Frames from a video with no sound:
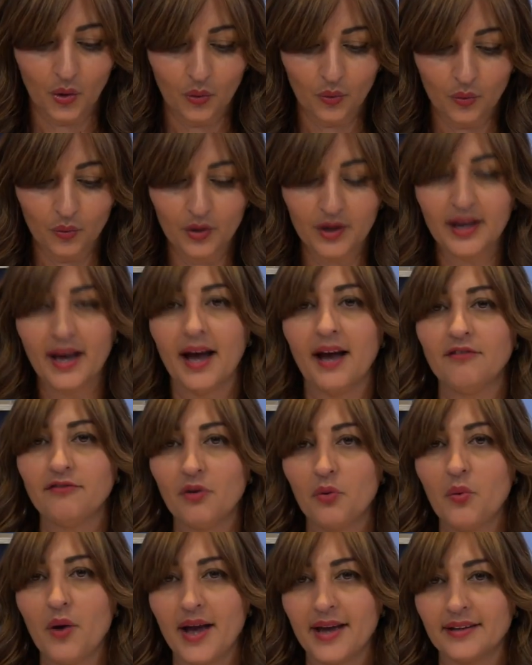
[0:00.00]
we have
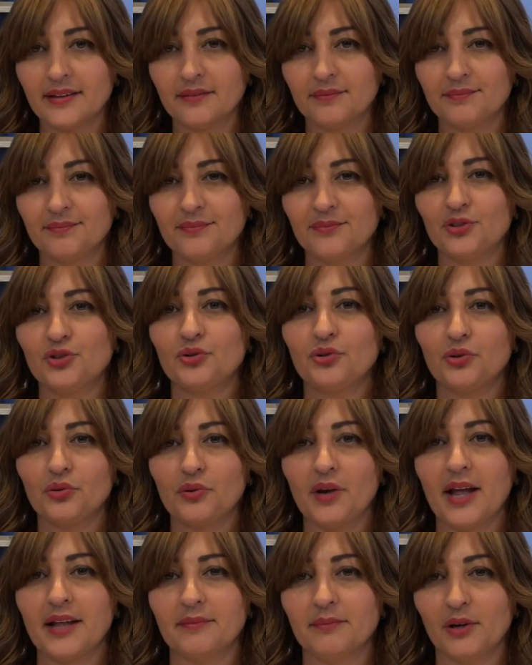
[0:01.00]
a way to
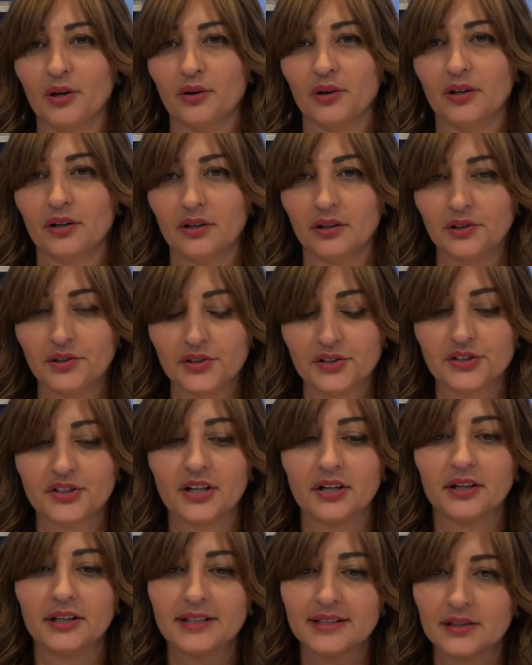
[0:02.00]
create miracles.
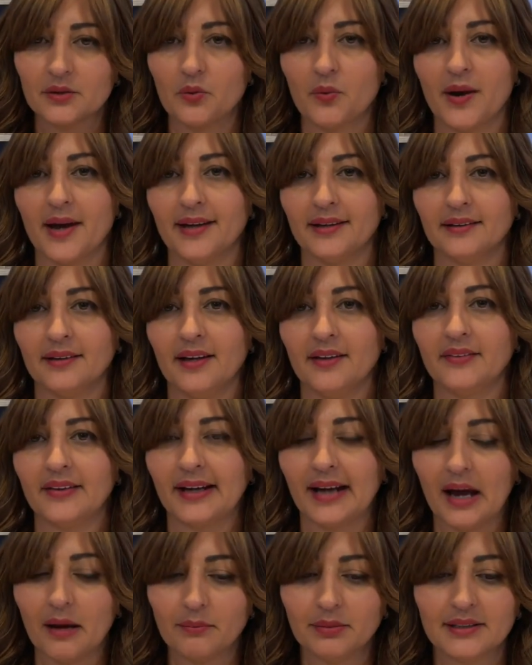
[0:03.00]
There is a way, and the
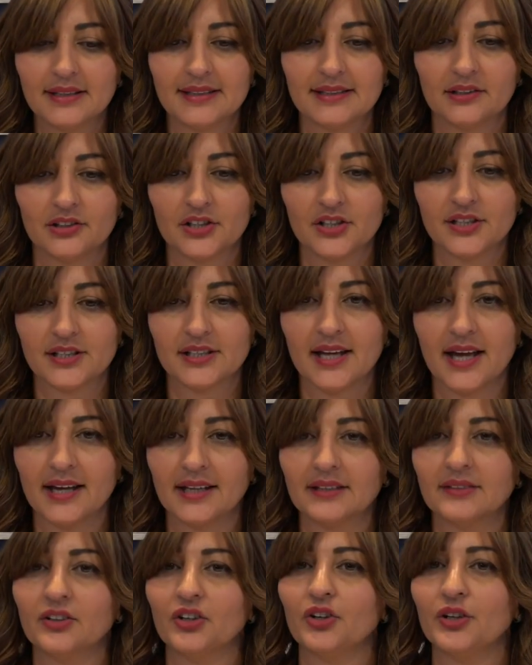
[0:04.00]
Kabbalists are
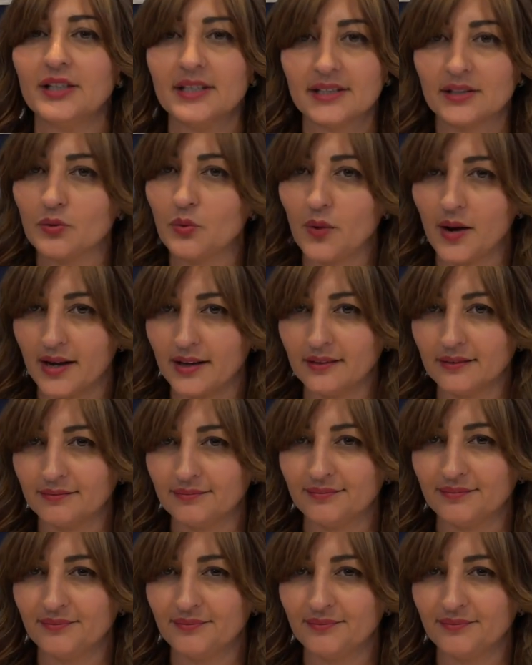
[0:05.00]
saying there is a way.